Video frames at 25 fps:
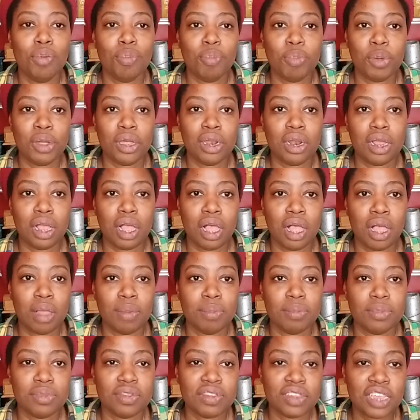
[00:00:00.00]
but
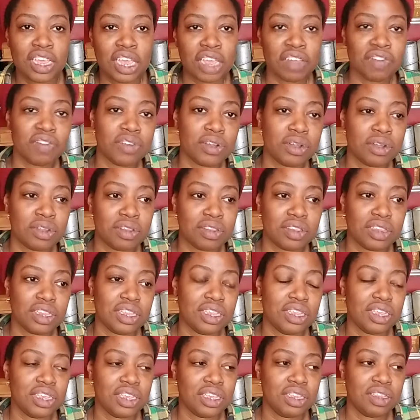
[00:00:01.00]
Savers
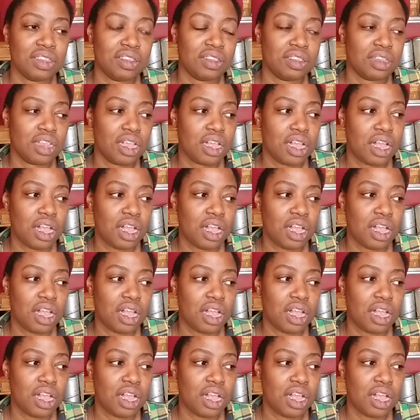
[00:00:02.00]
is